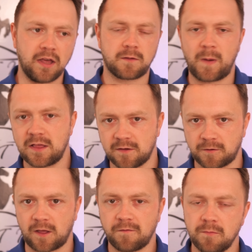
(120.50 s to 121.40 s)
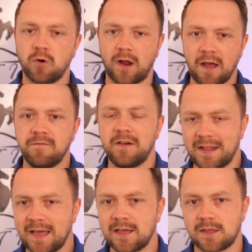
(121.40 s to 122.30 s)
expensive stuff, the more
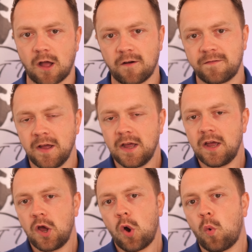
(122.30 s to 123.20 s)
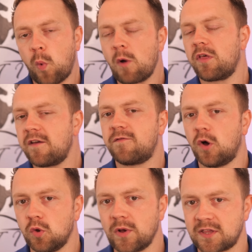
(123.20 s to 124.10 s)
everyday stuff, well, they
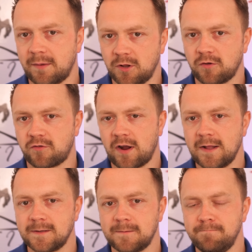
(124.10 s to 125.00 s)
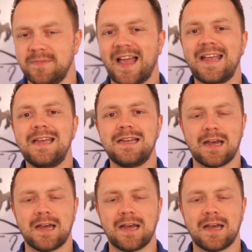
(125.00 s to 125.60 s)
follow a similar trend. 9